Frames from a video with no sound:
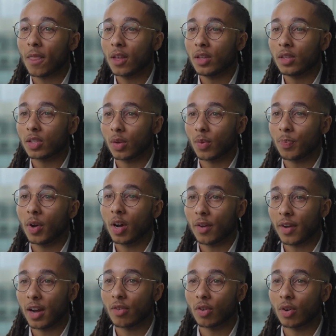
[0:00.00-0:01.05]
So part of
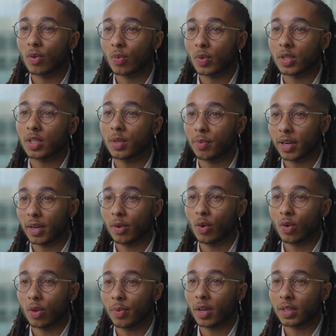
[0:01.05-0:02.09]
our role was to bring all
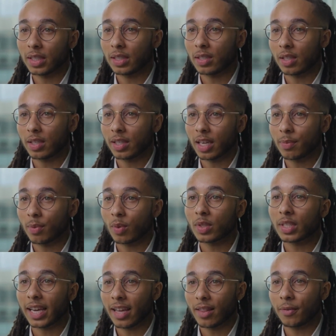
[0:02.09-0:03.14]
the parties to the table
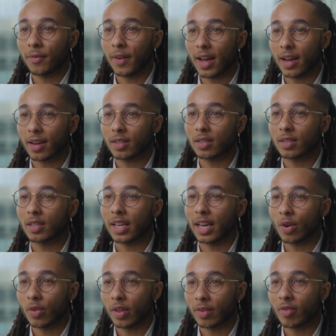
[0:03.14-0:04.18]
to get the facts, to get
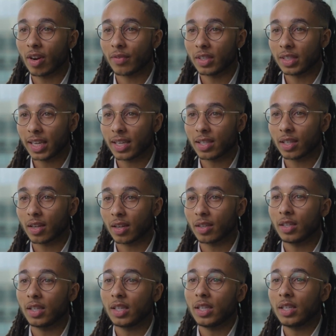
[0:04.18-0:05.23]
all the relevant data,
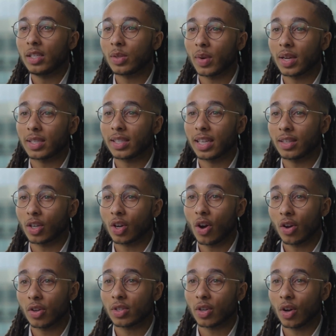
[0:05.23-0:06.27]
to ascertain the
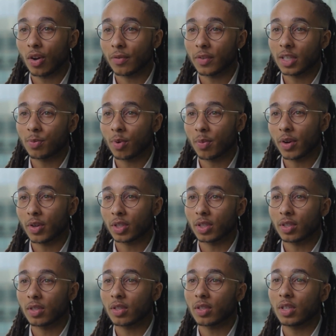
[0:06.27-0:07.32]
cost of these
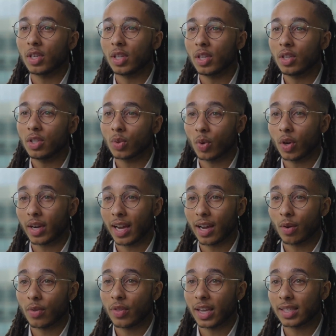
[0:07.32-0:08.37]
promotions, to work
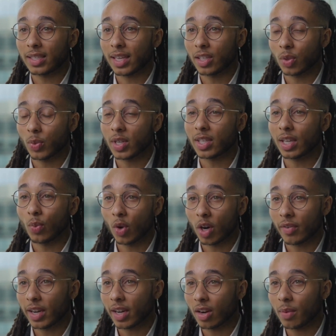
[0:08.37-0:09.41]
out the extent to which they
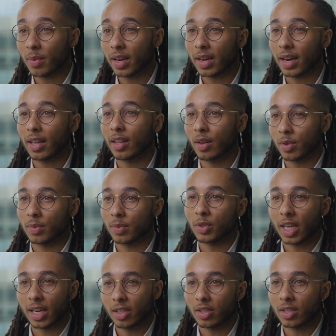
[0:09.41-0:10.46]
were economic, and there were some
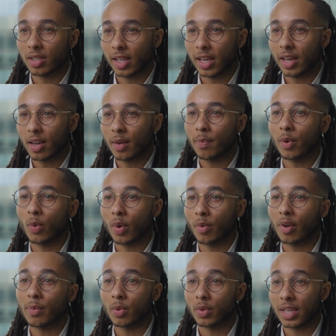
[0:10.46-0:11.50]
challenges there, but we
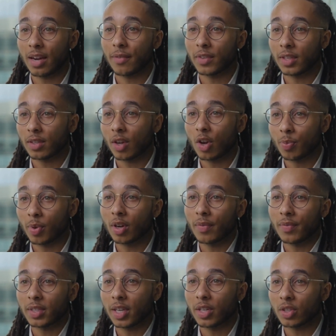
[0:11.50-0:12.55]
were able to have these open
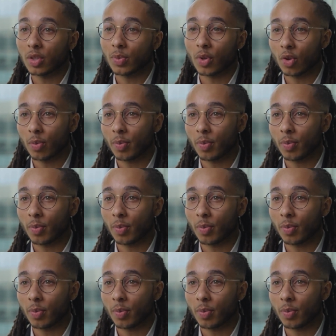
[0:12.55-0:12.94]
conversations with all